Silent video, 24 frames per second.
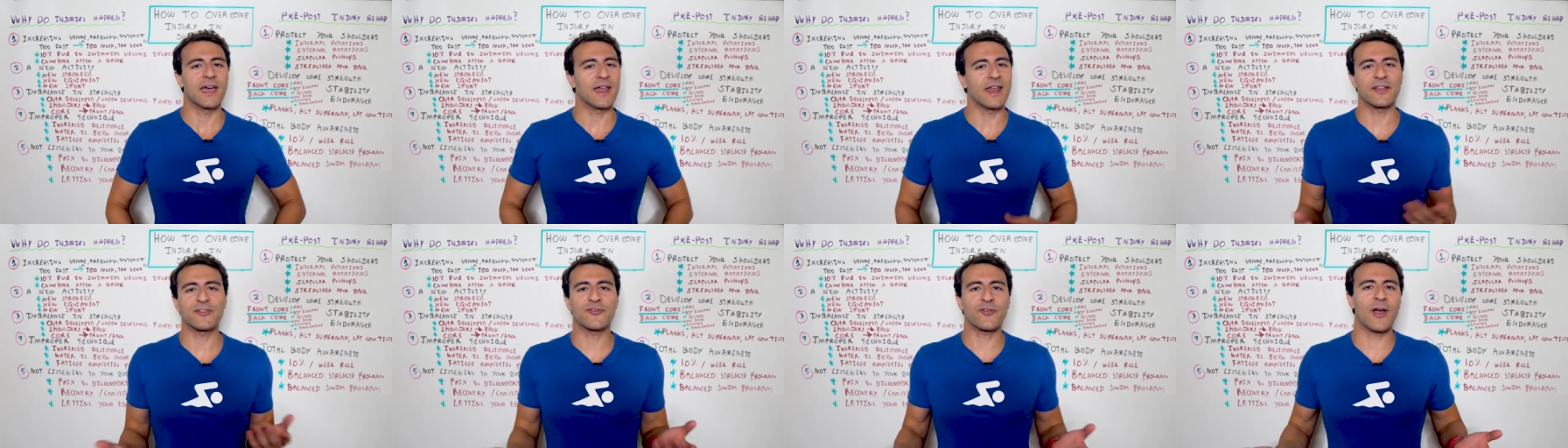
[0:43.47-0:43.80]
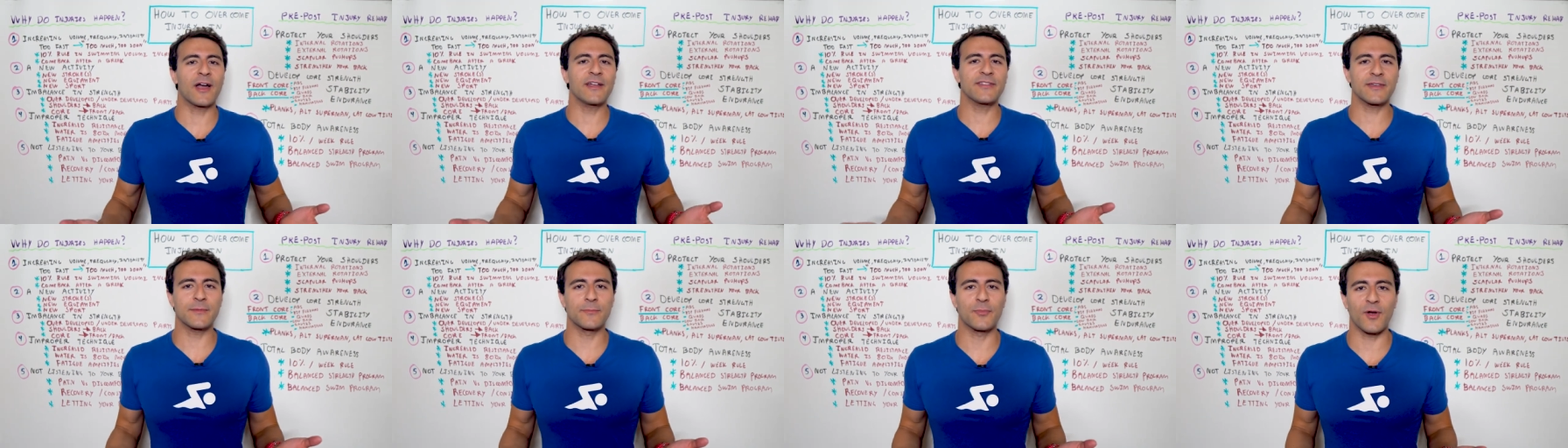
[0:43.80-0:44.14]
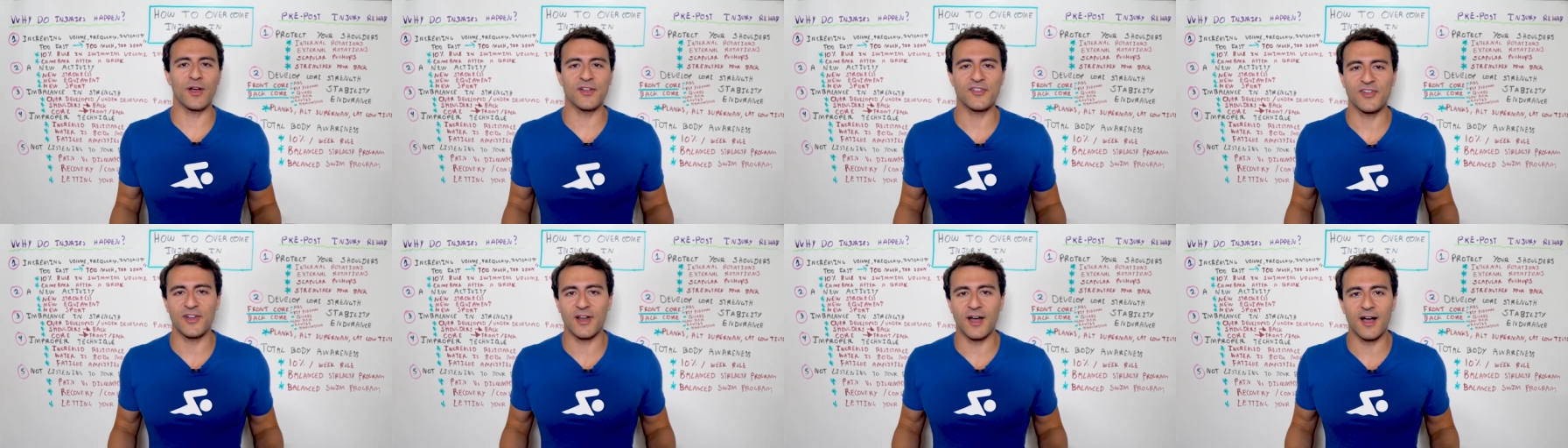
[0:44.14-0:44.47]
And I tried to
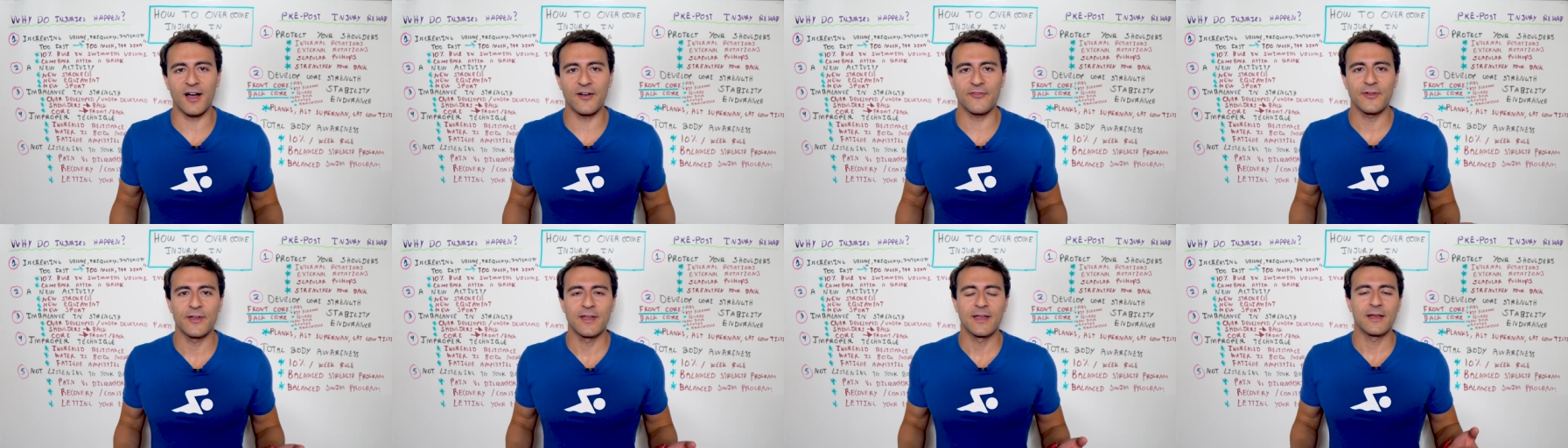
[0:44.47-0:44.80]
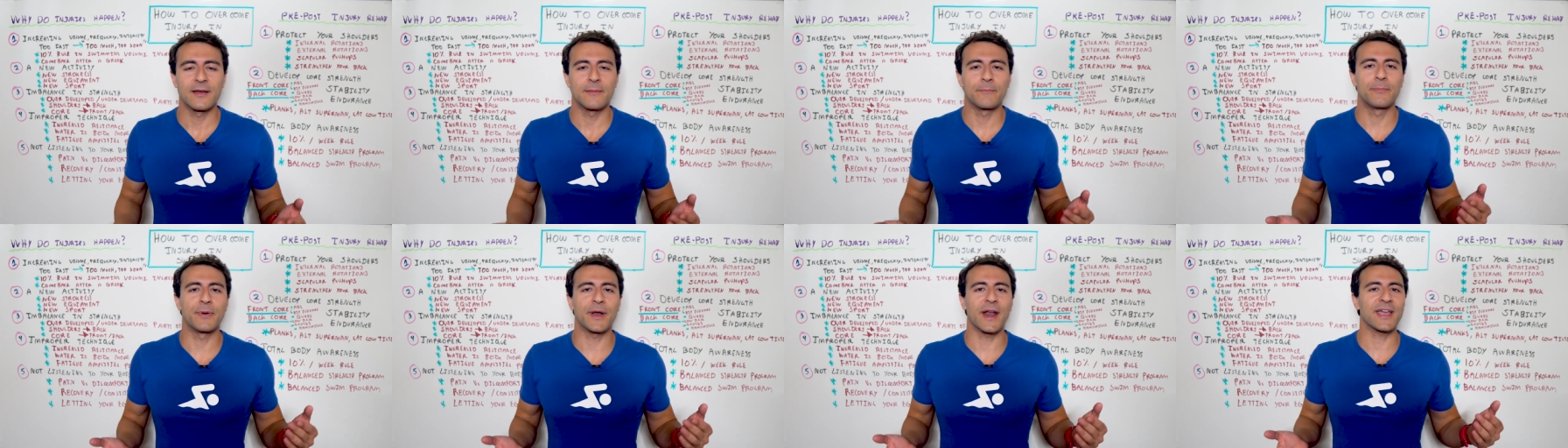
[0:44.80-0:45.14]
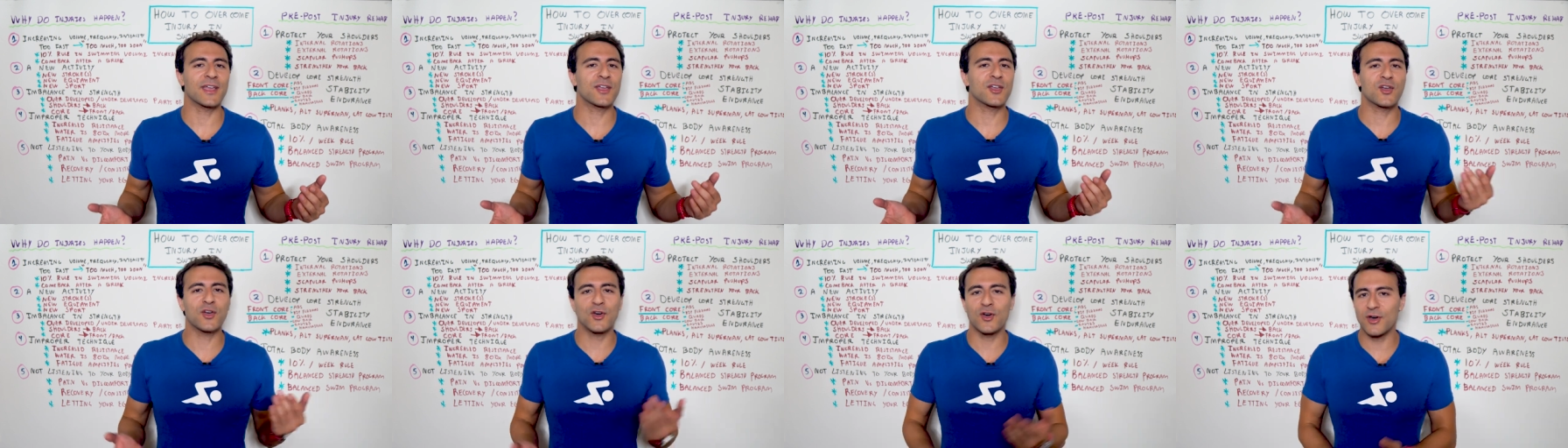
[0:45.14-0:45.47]
brush it off, but
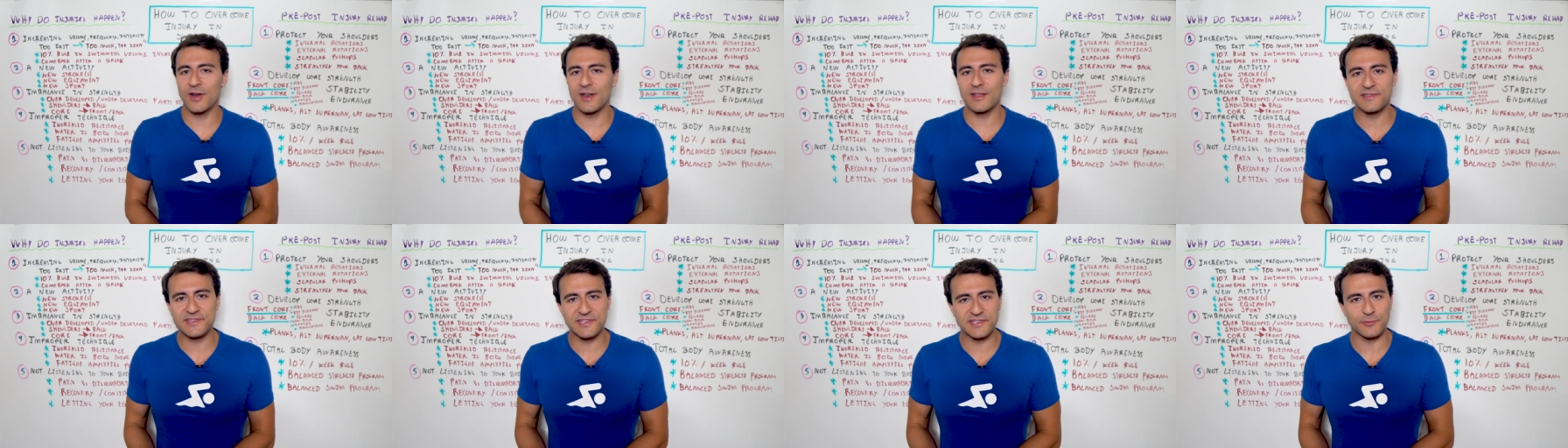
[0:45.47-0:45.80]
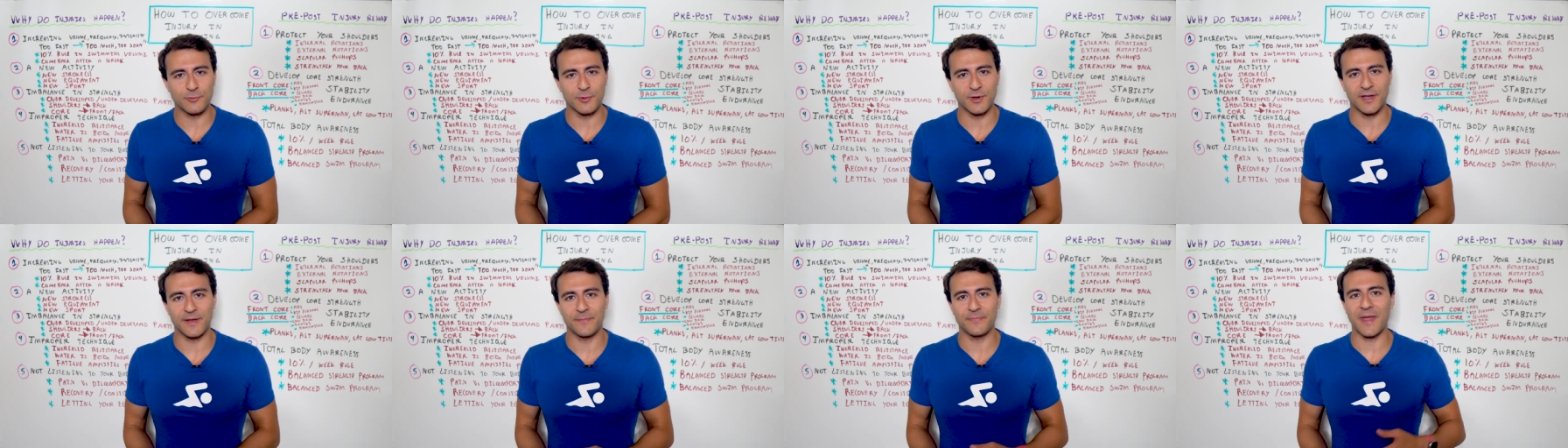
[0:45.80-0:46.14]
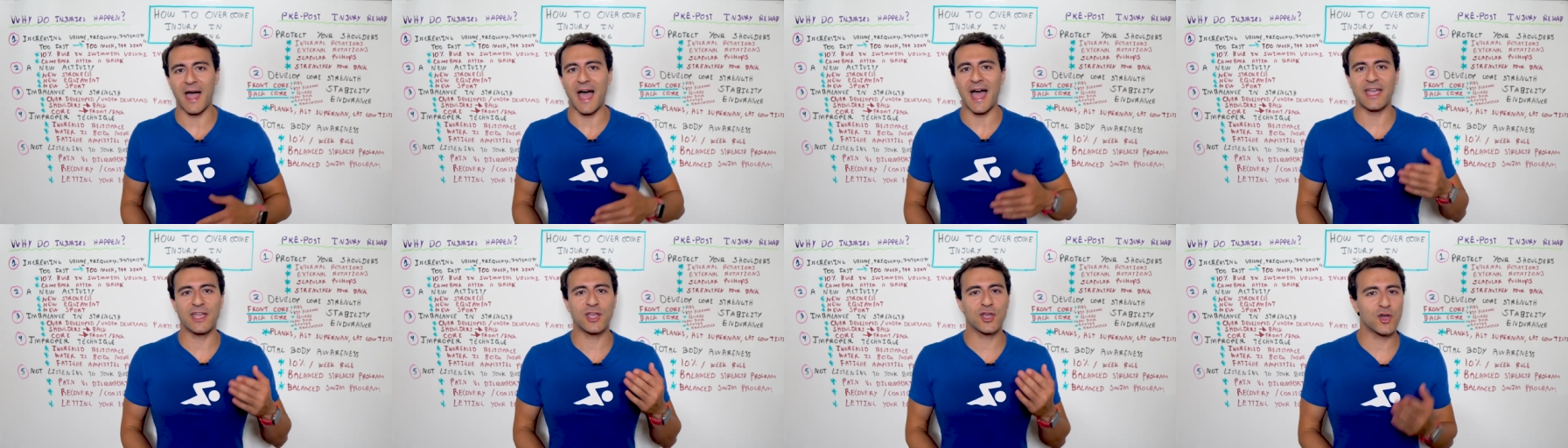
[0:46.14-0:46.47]
I couldn't swim,
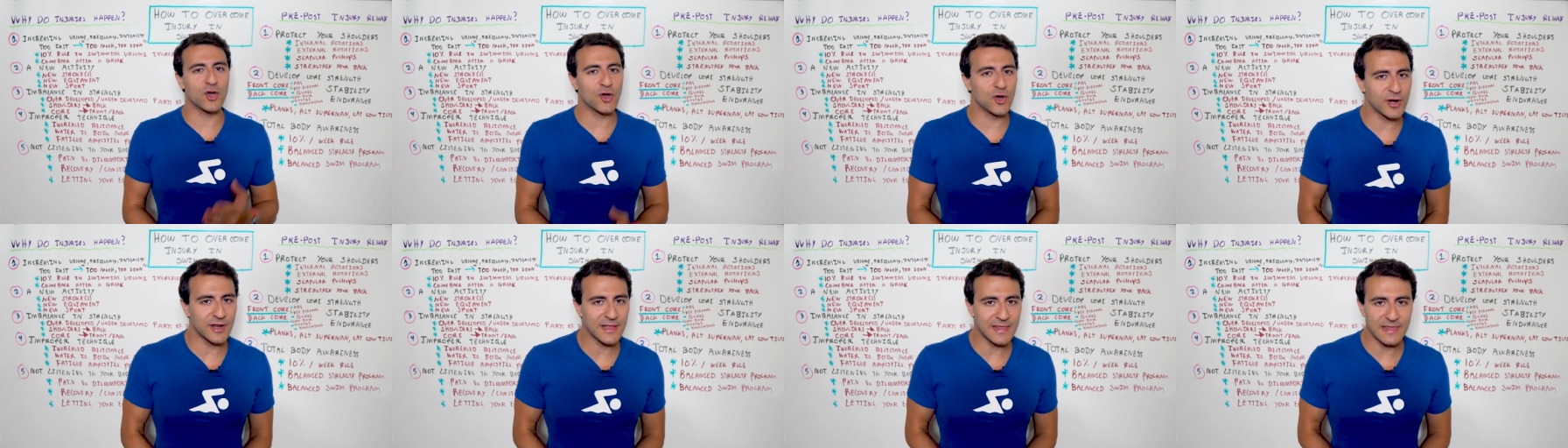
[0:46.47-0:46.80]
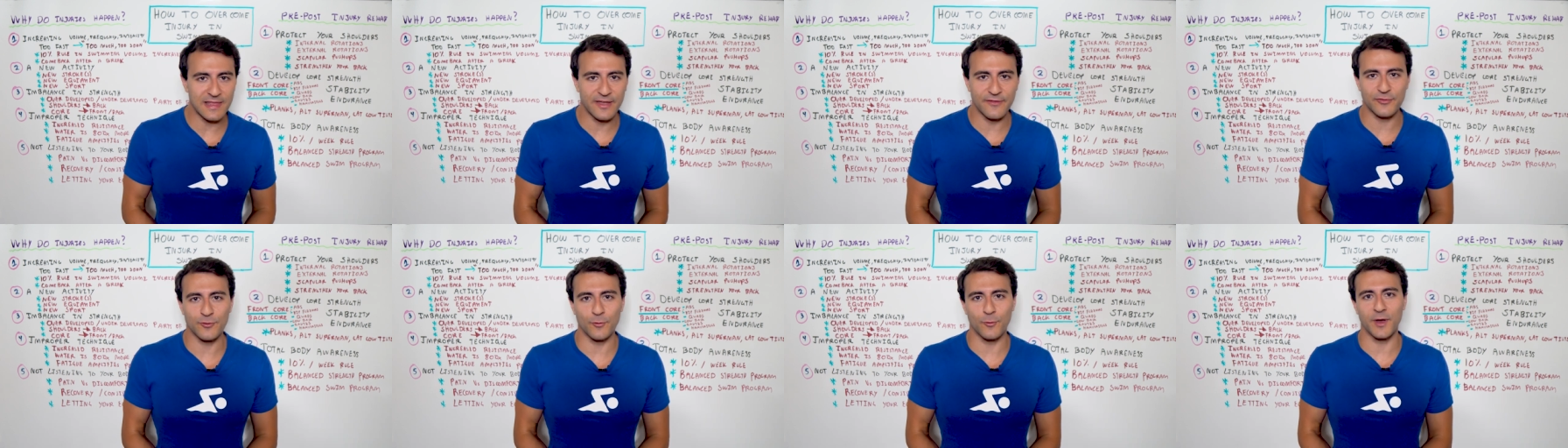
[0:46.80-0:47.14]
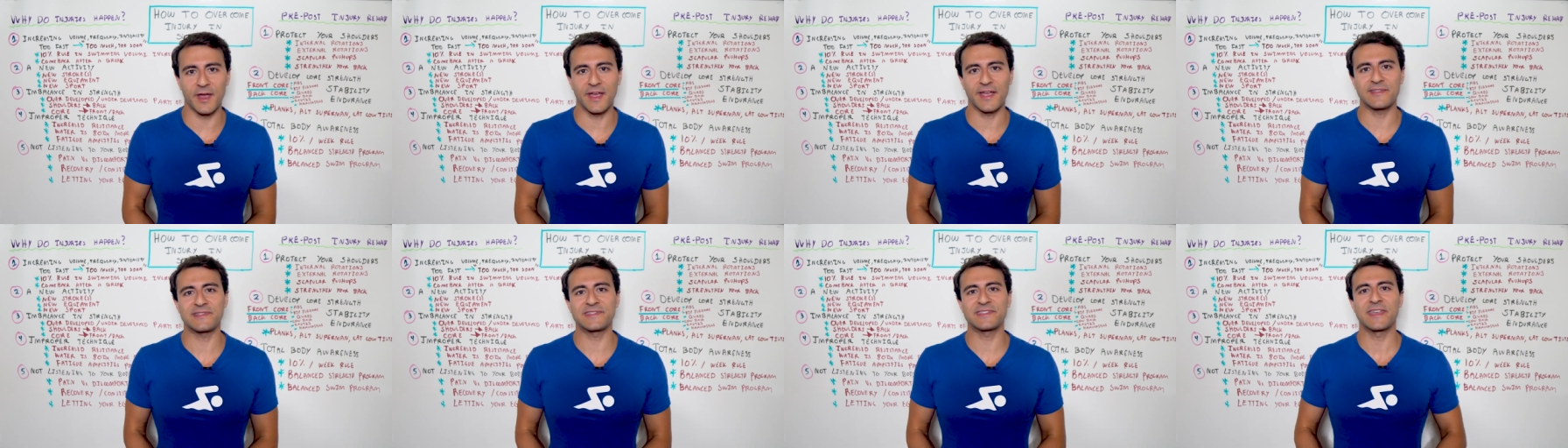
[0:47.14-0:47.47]
I couldn't lift
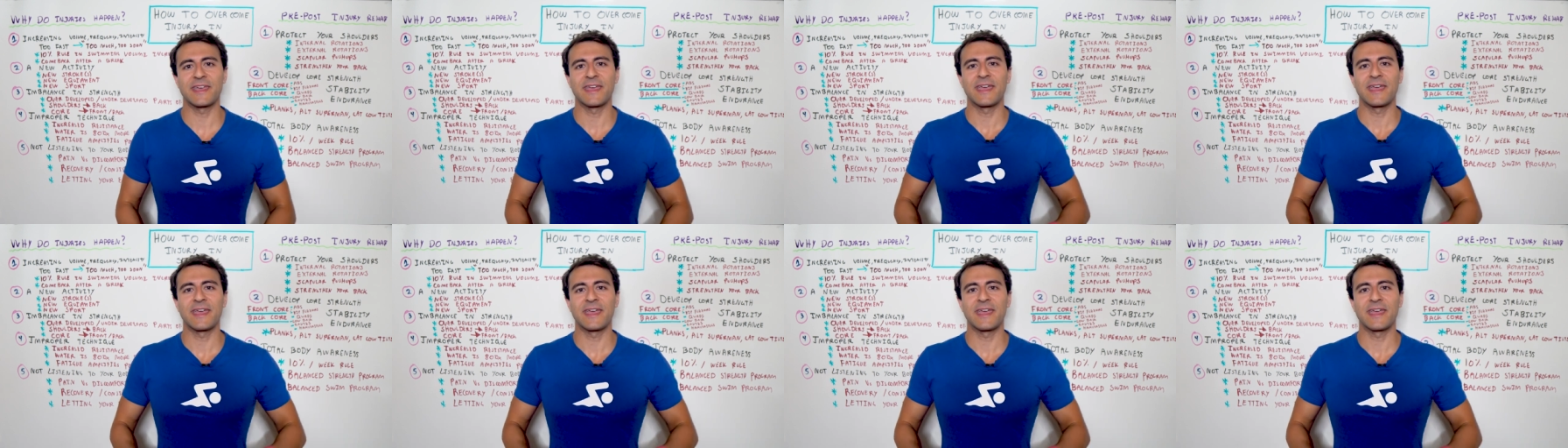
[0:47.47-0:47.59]
weights,